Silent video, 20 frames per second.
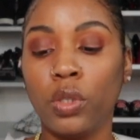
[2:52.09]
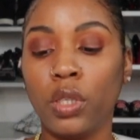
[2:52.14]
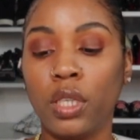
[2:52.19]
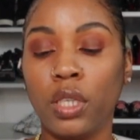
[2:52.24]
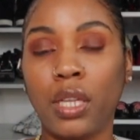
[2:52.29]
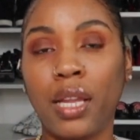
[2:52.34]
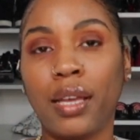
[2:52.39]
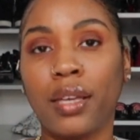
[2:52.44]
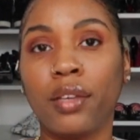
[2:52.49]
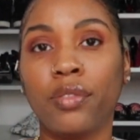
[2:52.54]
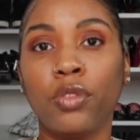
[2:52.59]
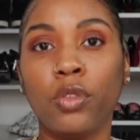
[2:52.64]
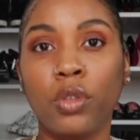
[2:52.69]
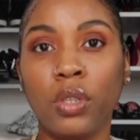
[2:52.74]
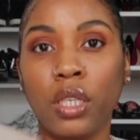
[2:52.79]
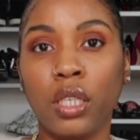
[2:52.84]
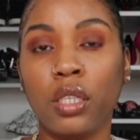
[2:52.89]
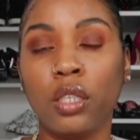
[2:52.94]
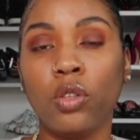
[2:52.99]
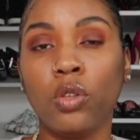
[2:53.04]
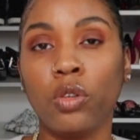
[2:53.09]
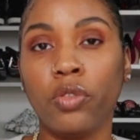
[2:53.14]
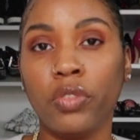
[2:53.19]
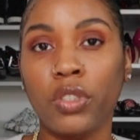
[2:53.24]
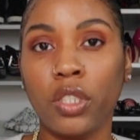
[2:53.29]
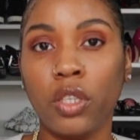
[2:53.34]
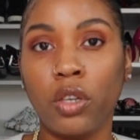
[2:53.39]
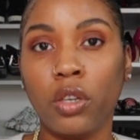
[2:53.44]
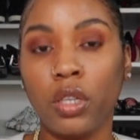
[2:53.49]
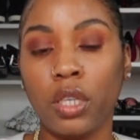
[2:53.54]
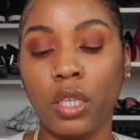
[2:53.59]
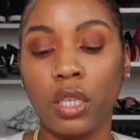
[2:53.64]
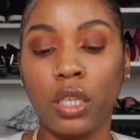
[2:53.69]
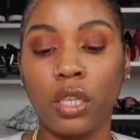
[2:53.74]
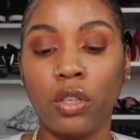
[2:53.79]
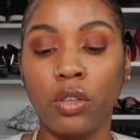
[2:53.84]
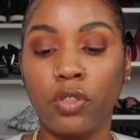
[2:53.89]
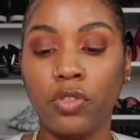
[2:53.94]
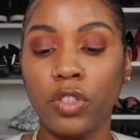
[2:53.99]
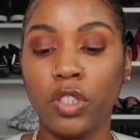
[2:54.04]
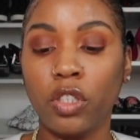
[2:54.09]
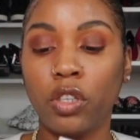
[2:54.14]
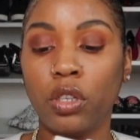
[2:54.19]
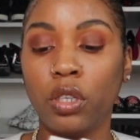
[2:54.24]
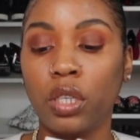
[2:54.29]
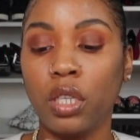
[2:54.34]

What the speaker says: And like if you need to do a return, they give you a return